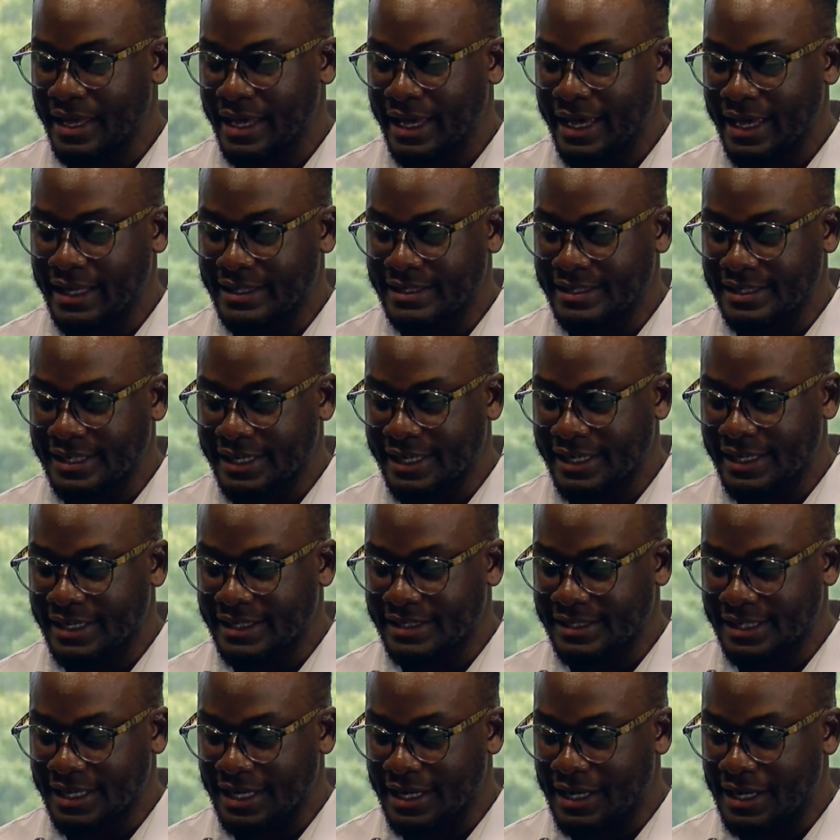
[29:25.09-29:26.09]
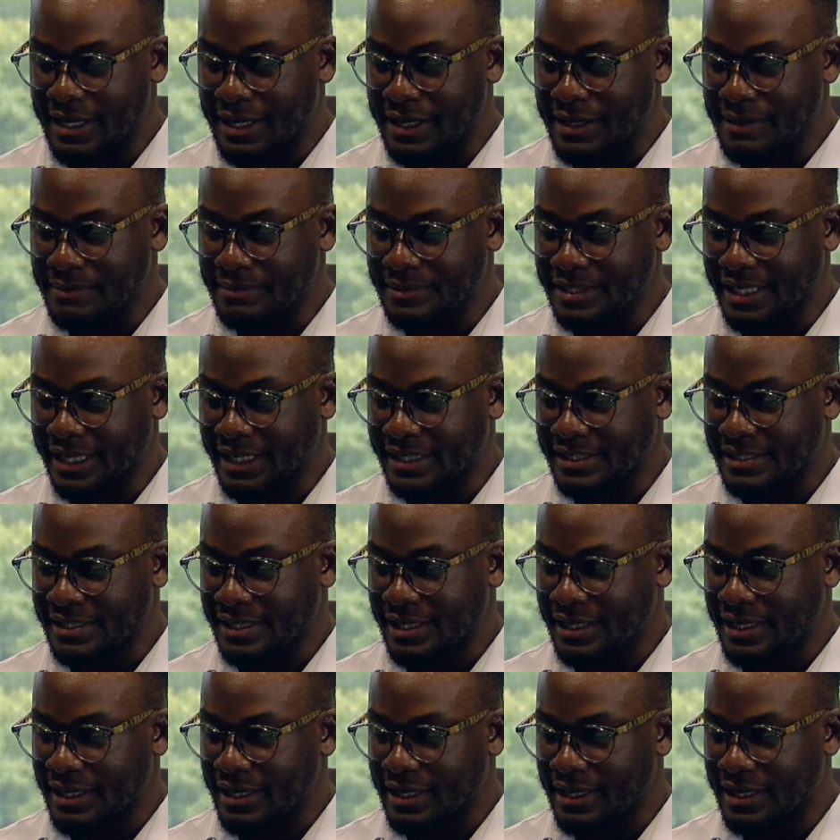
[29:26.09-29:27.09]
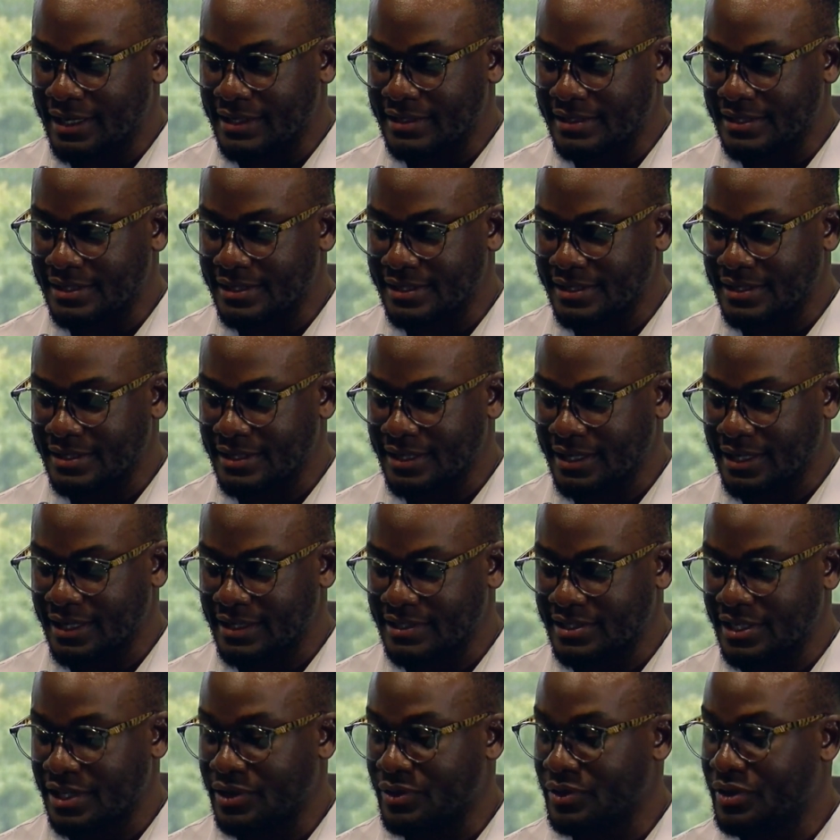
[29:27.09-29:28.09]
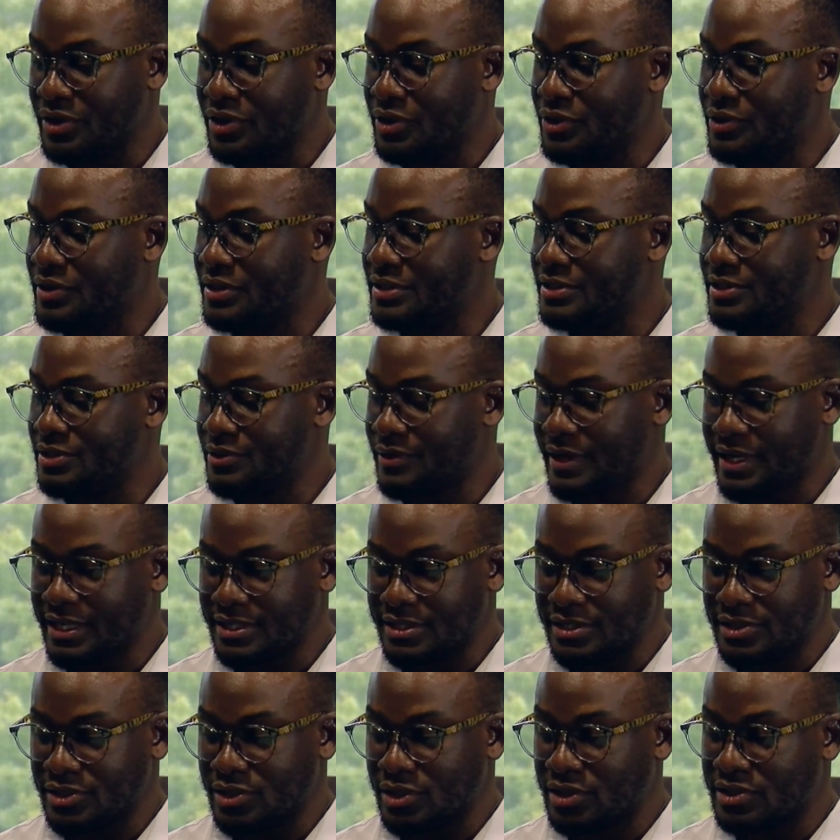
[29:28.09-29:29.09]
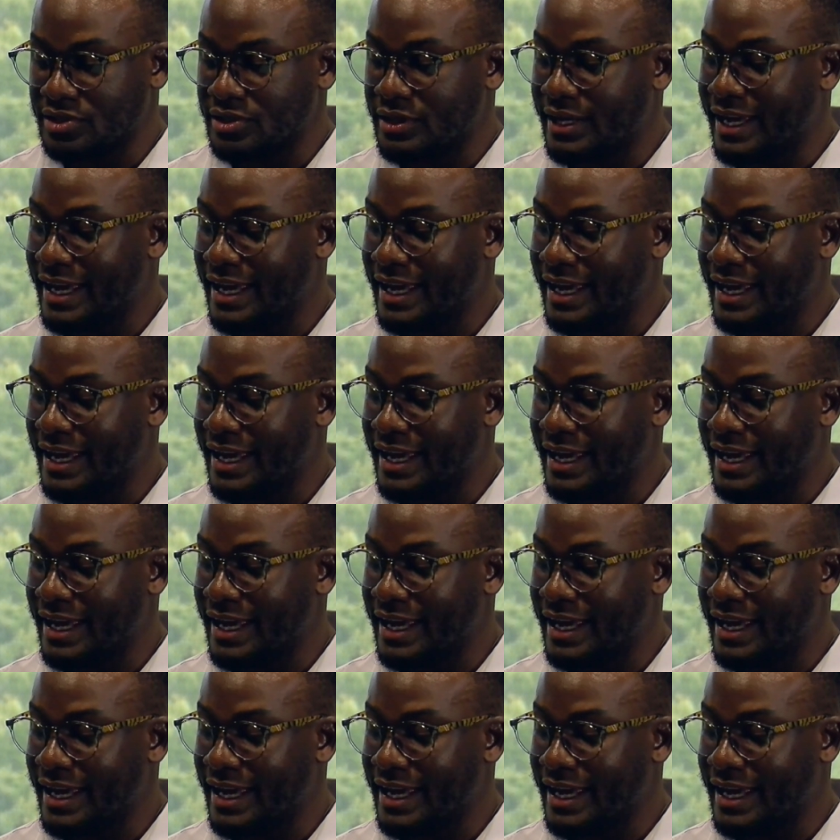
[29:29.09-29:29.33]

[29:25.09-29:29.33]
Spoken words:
It says, TEXA's Integrity Unit Director, Dr.